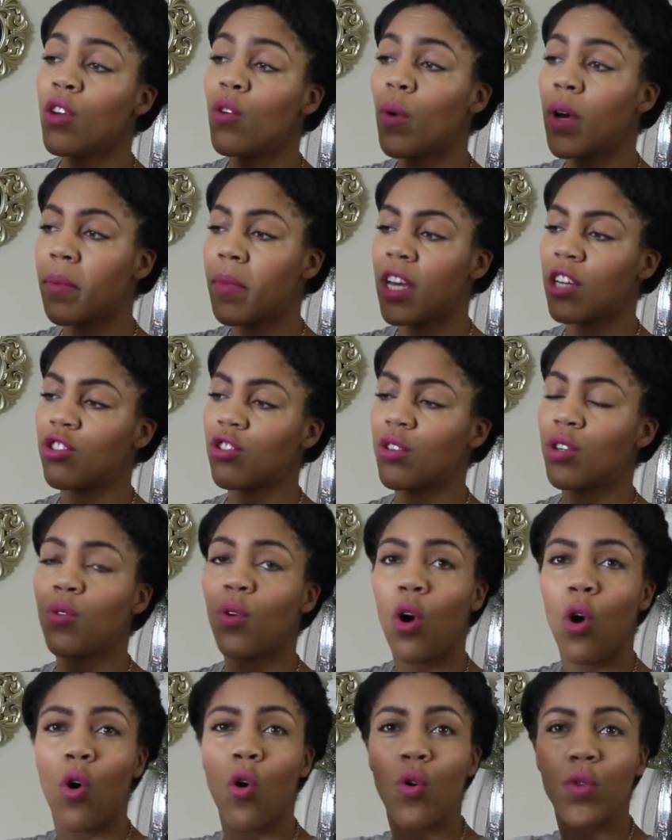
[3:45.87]
You want to make sure
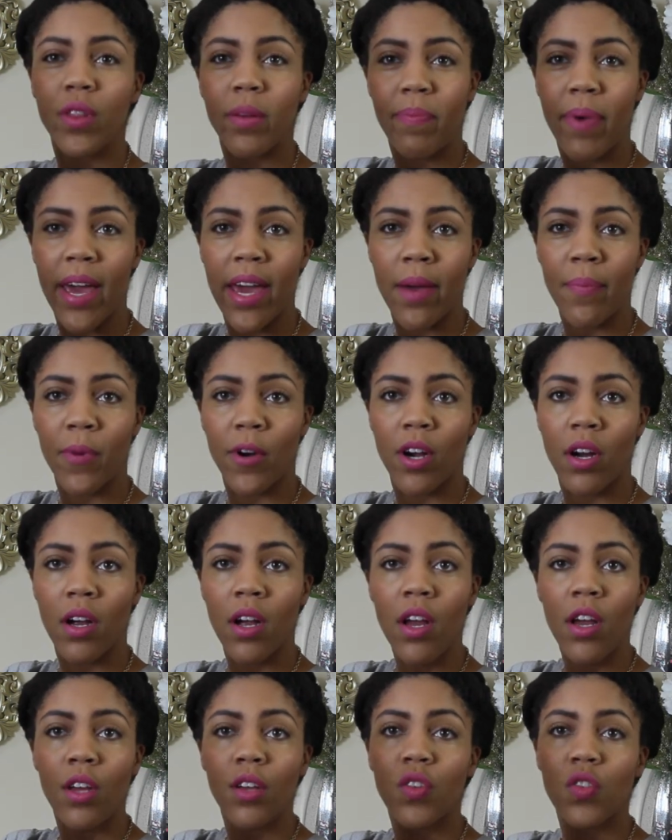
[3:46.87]
you hold the paper